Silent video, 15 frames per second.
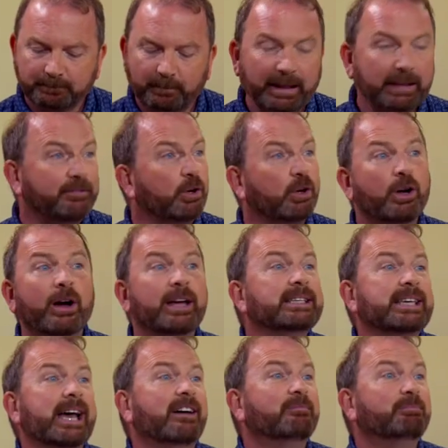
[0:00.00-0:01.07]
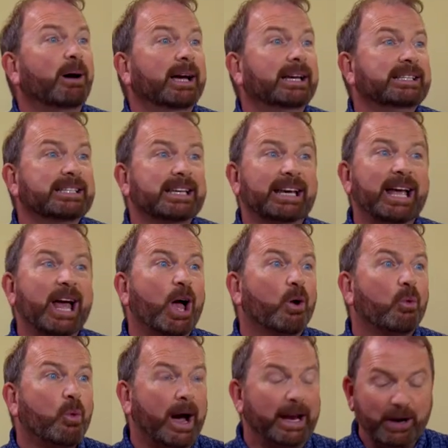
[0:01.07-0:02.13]
If you're going to have binding,
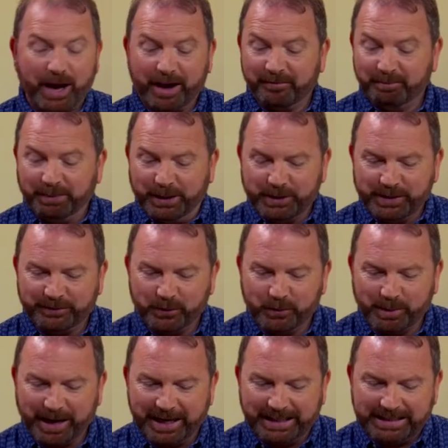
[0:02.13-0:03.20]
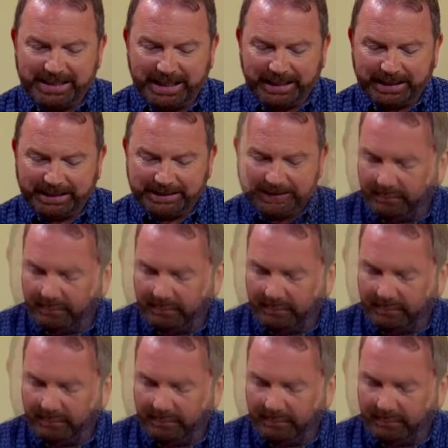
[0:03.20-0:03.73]
why not have beautiful binding?